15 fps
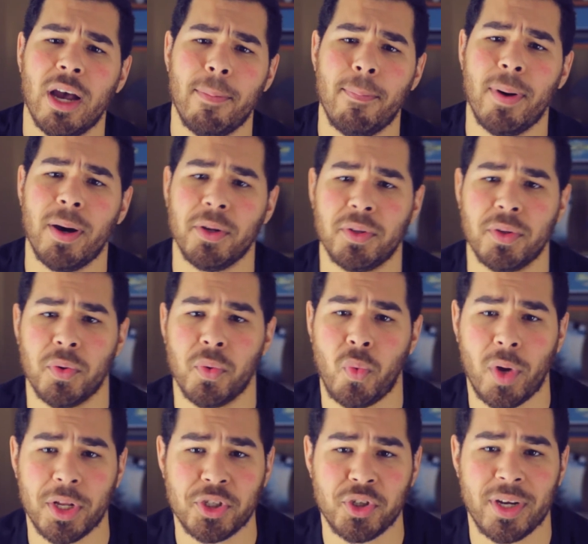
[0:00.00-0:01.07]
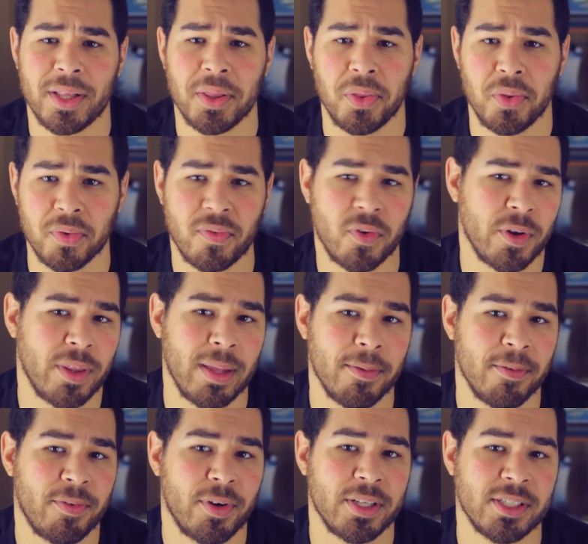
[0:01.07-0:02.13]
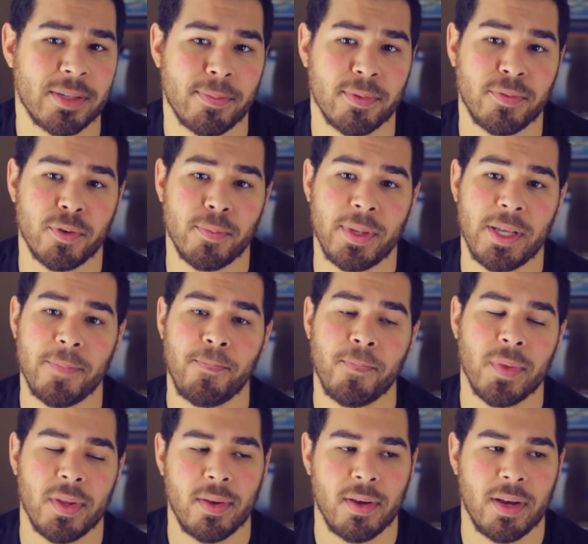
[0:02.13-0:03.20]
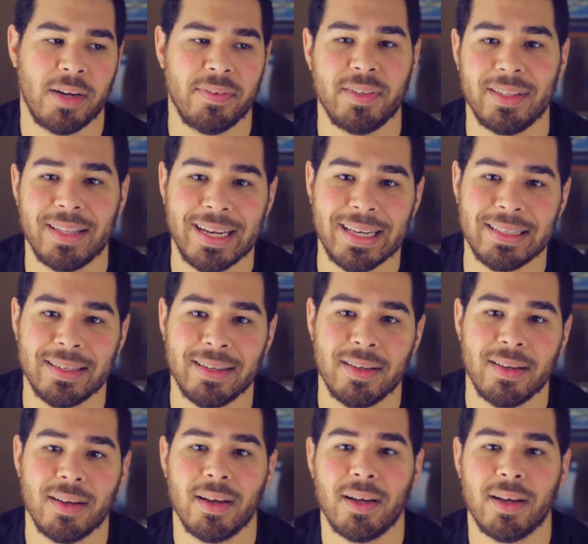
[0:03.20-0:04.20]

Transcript: about what you can do for them. For example, for me, after that,